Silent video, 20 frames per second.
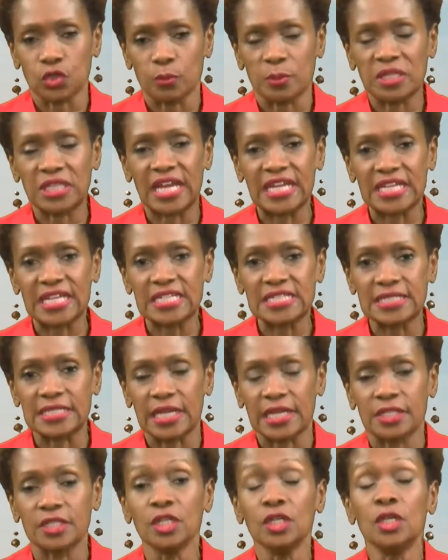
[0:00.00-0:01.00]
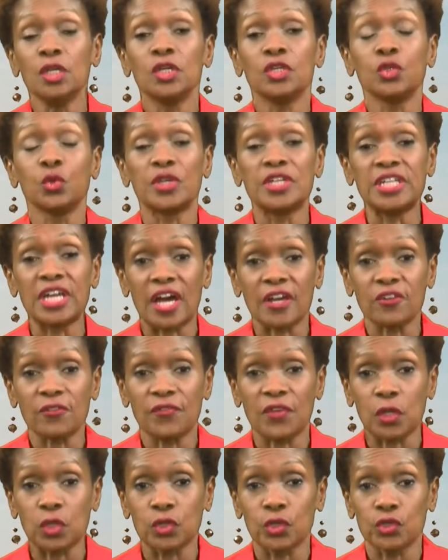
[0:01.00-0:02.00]
But like I said, you are not a
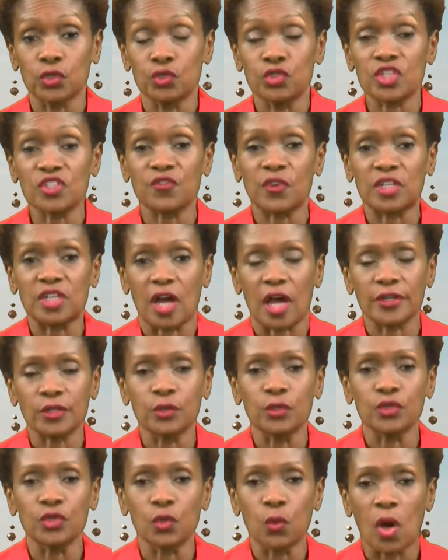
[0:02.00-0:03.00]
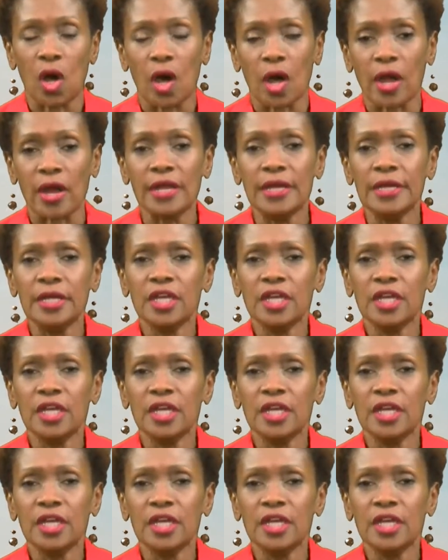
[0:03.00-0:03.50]
failure, you just forgot who you are.